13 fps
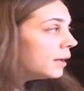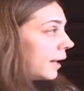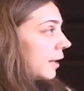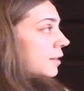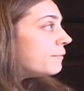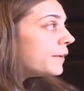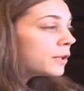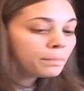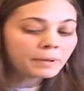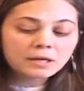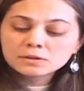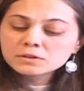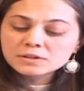in the
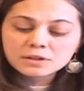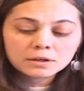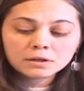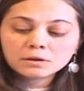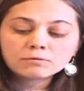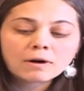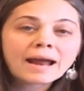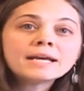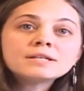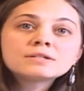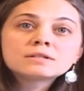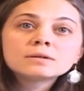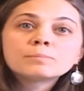Philippines, the right
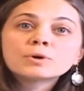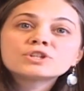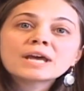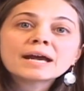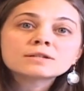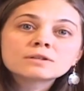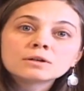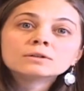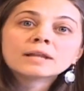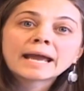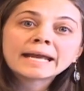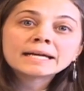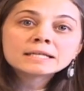to protect their
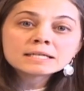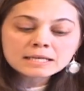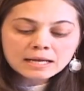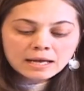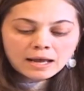land.